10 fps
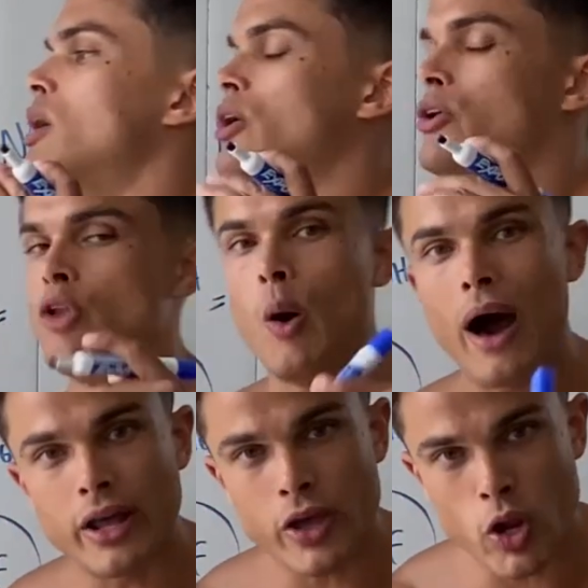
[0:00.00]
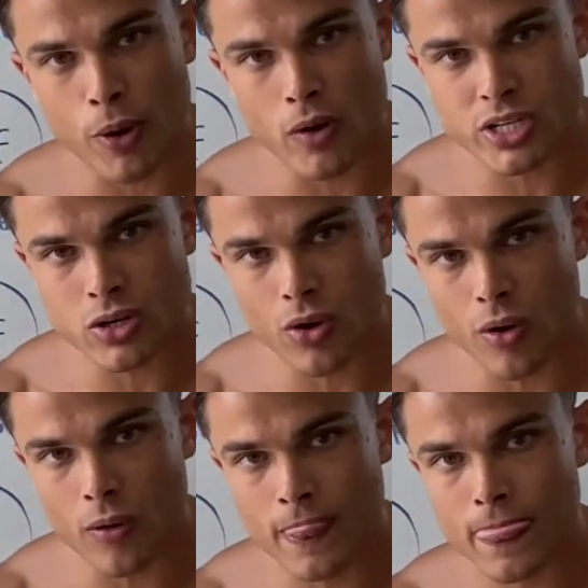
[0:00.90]
Know how to hit your protein
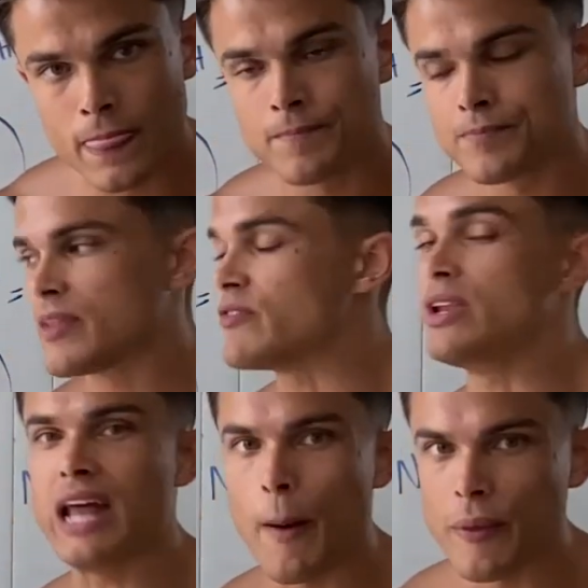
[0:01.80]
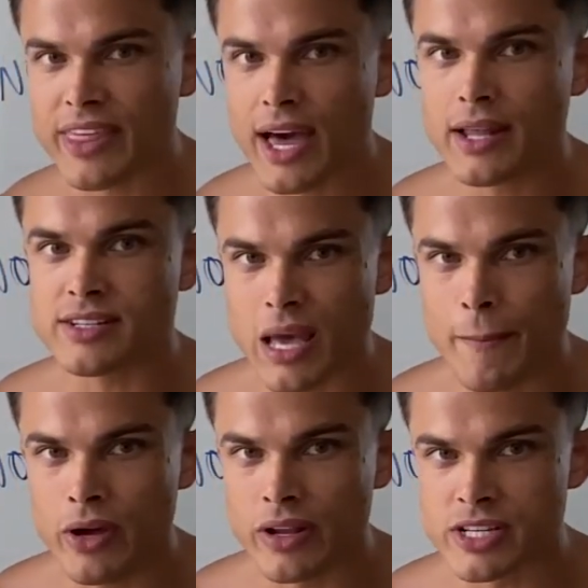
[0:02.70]
goal. If you need help with that, DM me
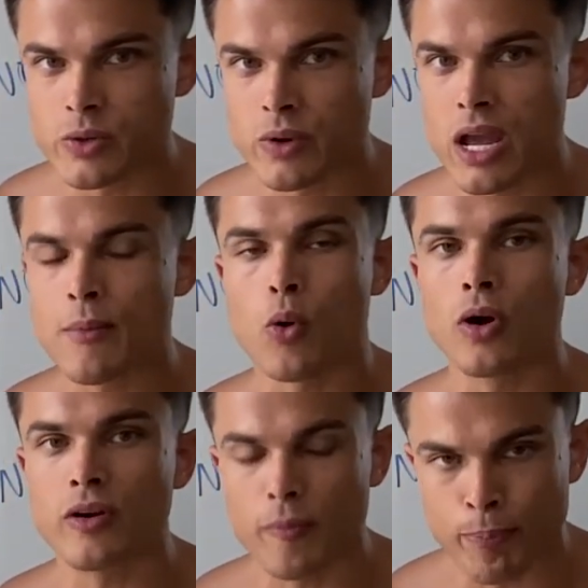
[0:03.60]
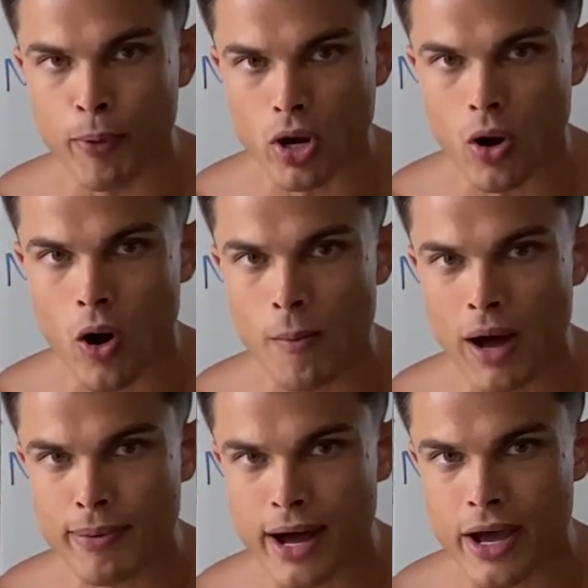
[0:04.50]
on Instagram or book a call in my
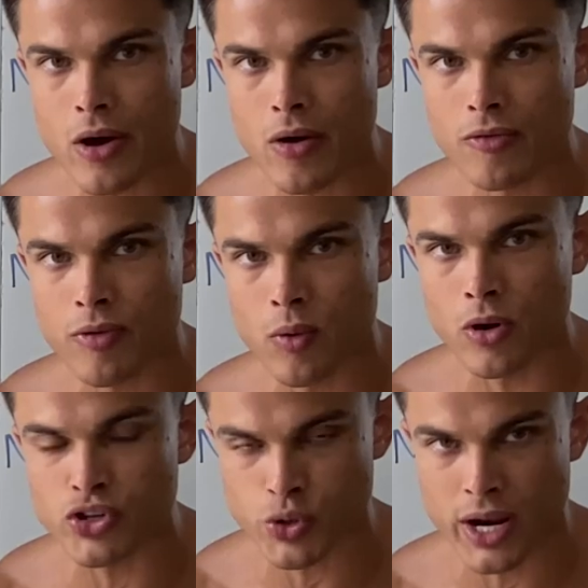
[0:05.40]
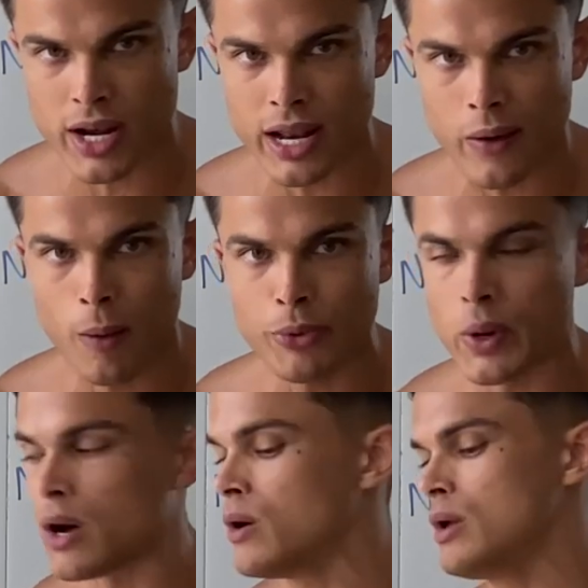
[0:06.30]
bio for training and I'll help you
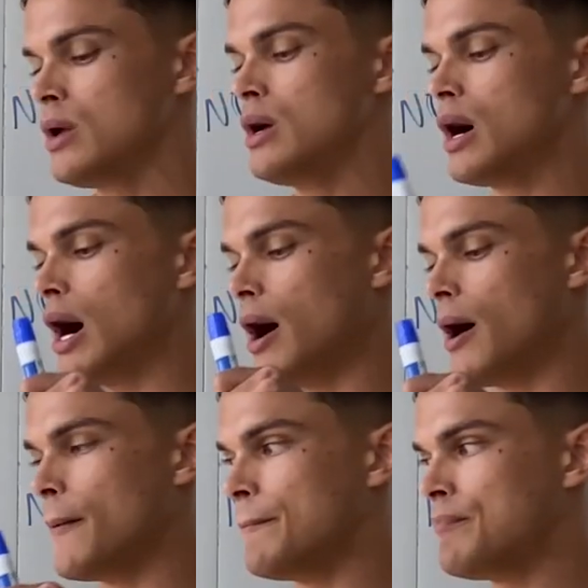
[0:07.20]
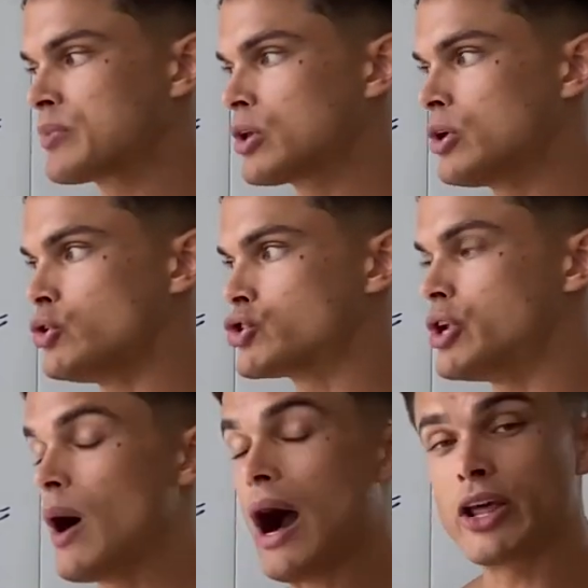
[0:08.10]
out. You should
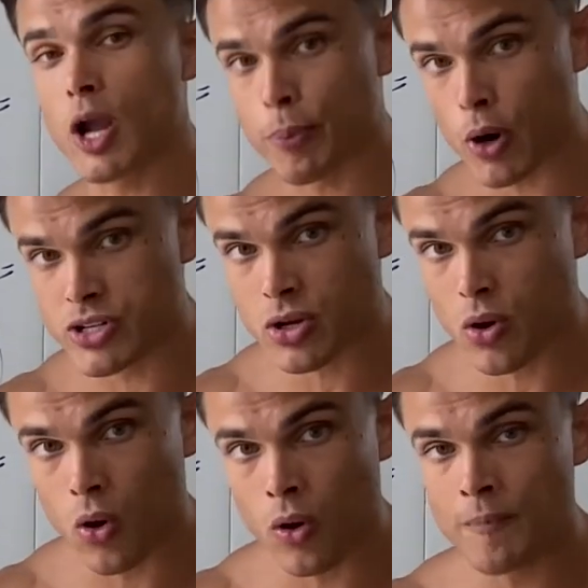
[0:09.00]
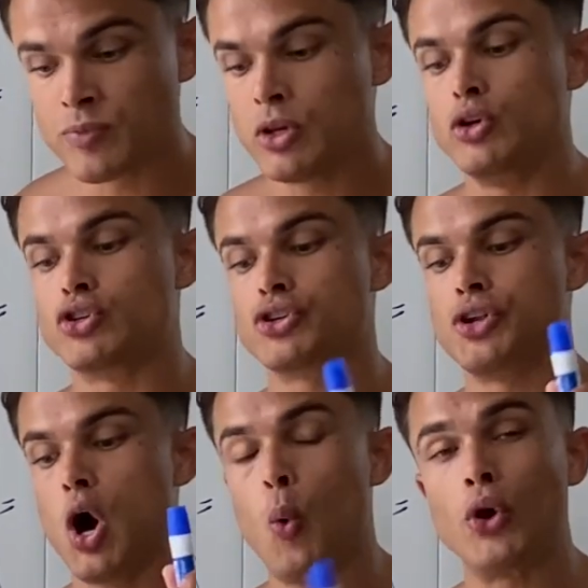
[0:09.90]
know how to hit your protein goal. You should
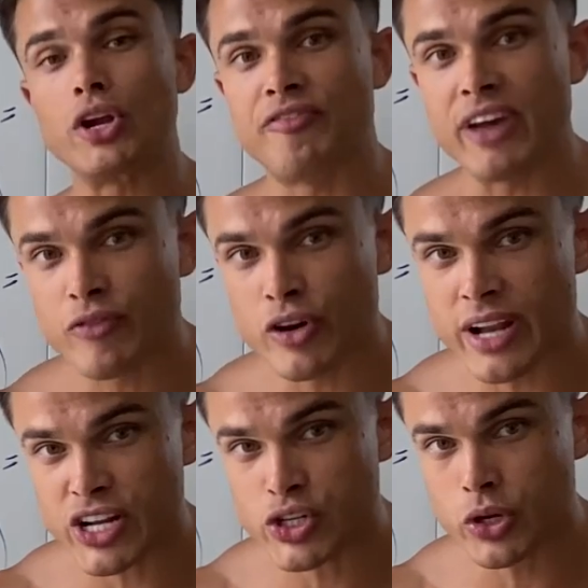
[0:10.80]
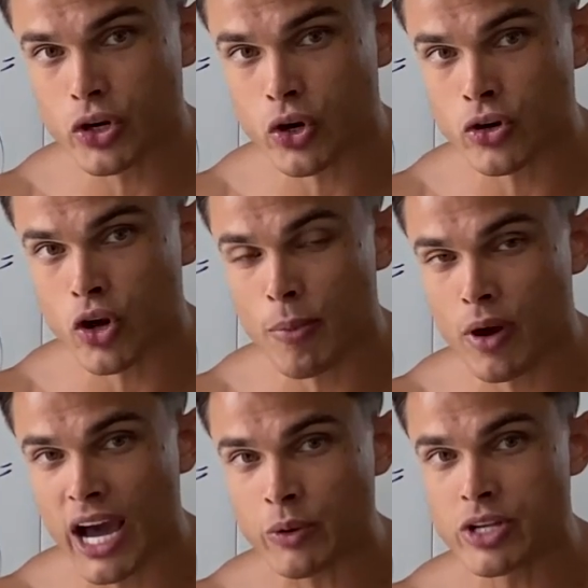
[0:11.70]
know what your favorite naturally occurring
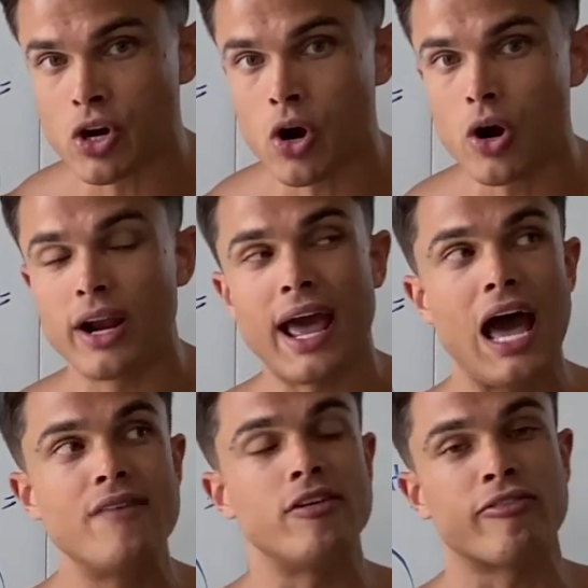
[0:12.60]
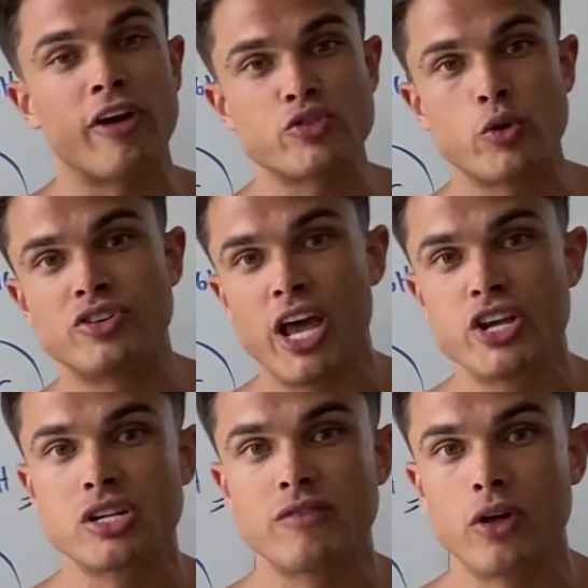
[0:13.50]
carbohydrates are and have a fresh
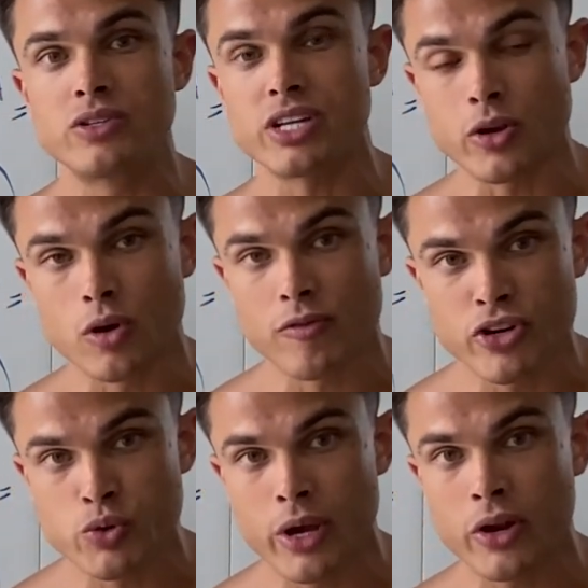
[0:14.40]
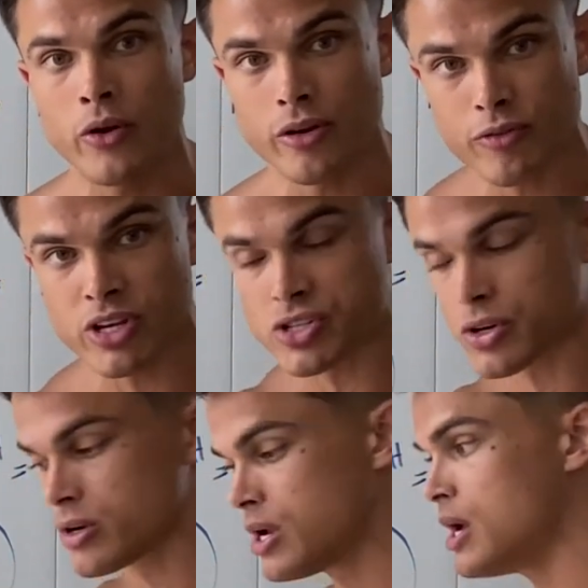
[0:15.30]
rotation of those in your refrigerator and your
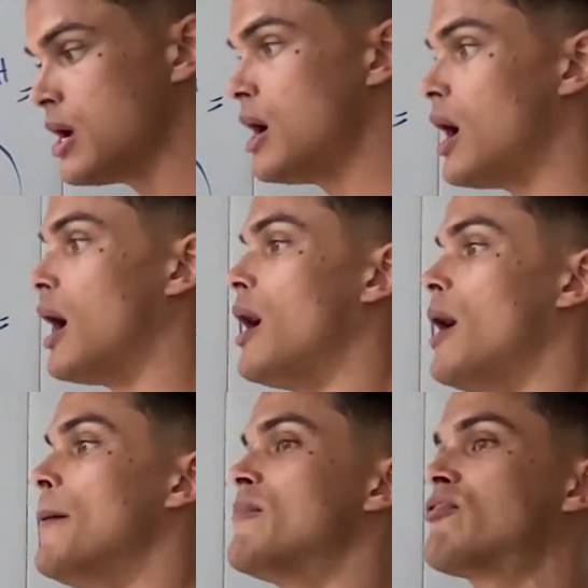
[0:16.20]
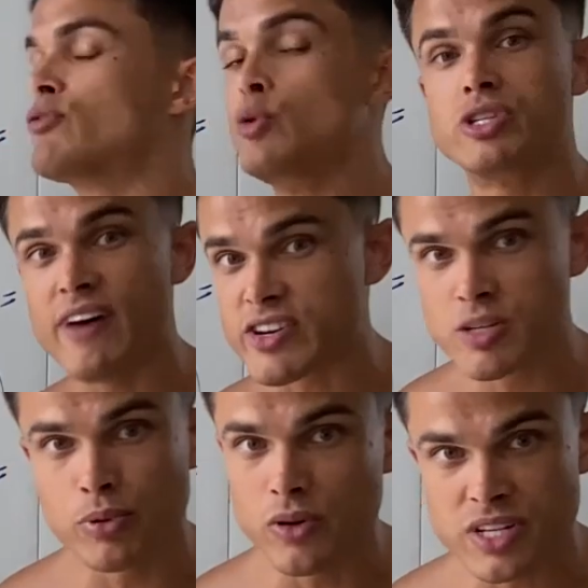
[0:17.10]
freezer, fruits,
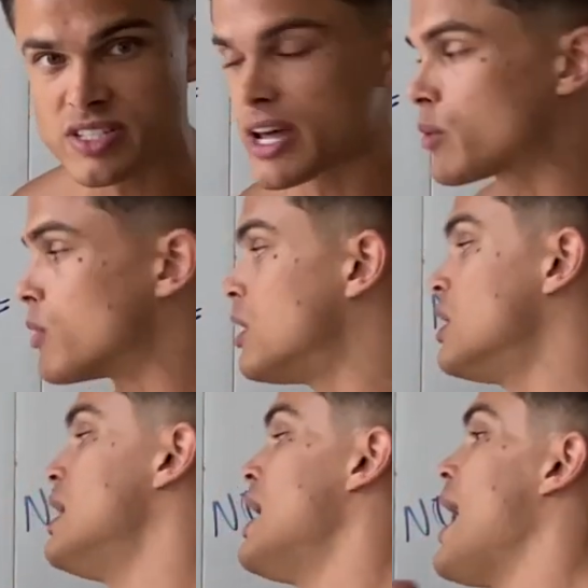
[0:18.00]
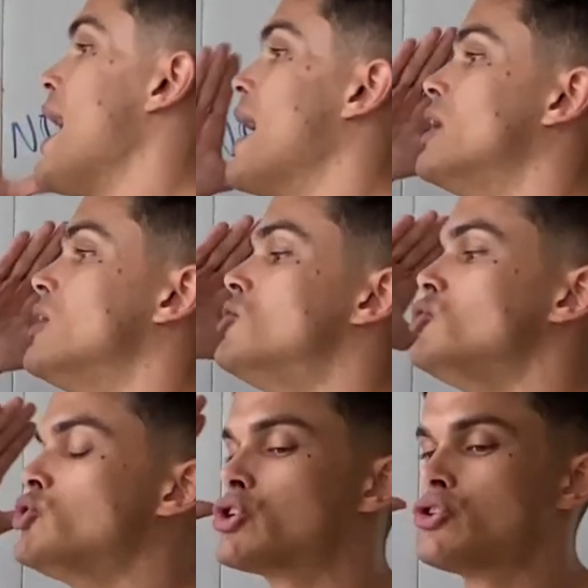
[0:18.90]
vegetables, etc. And you
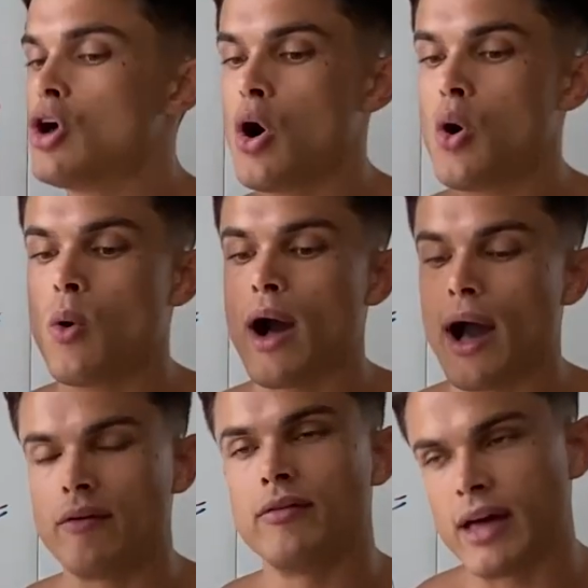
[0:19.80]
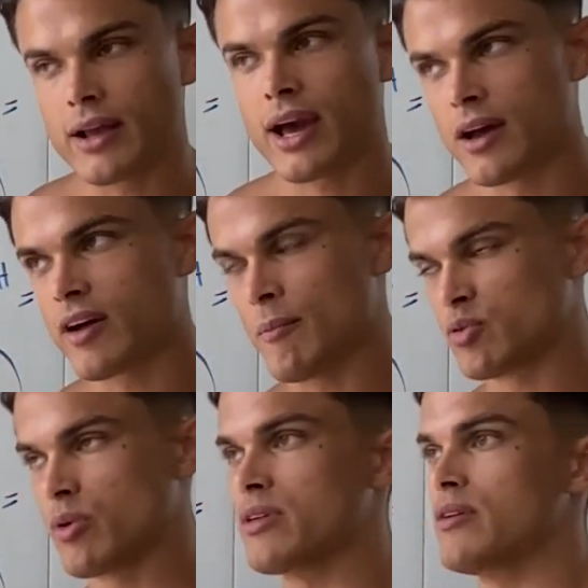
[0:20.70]
should know that kind of comes
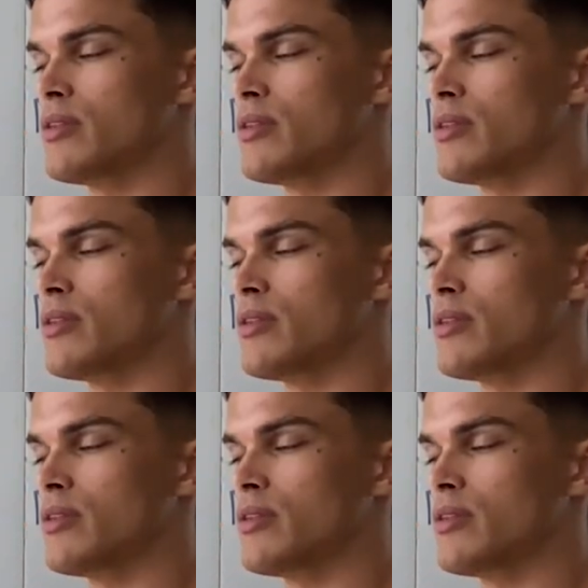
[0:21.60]
with it.